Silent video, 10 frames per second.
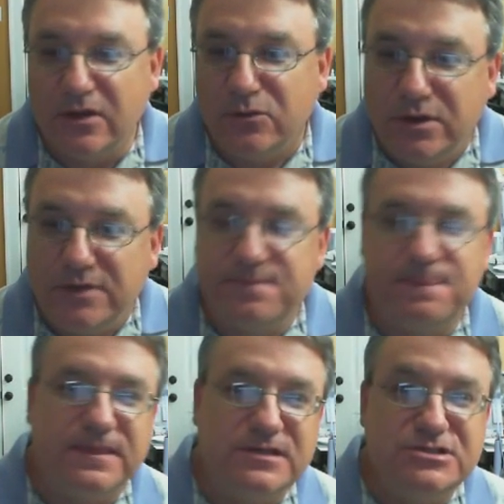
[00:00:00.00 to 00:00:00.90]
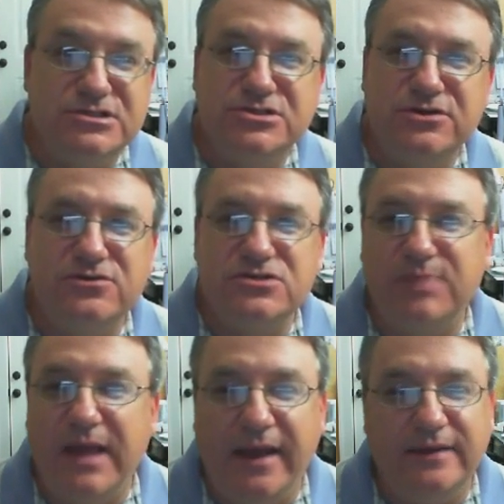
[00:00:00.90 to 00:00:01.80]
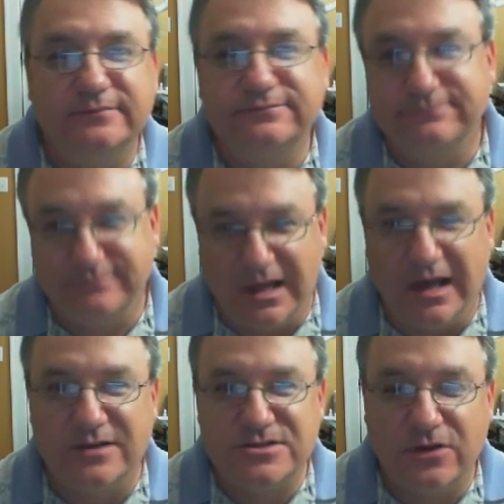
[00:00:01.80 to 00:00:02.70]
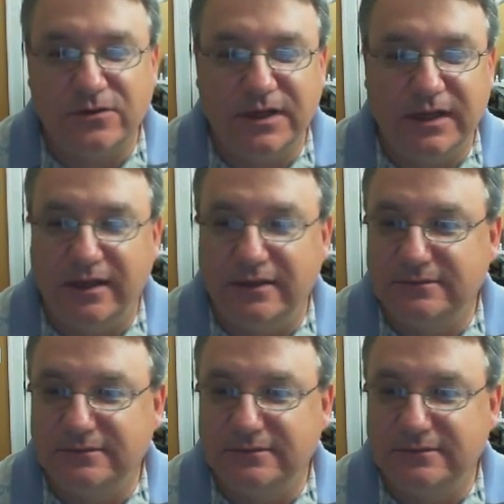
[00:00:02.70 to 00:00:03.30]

Well, this is General Splatton. I'll talk again.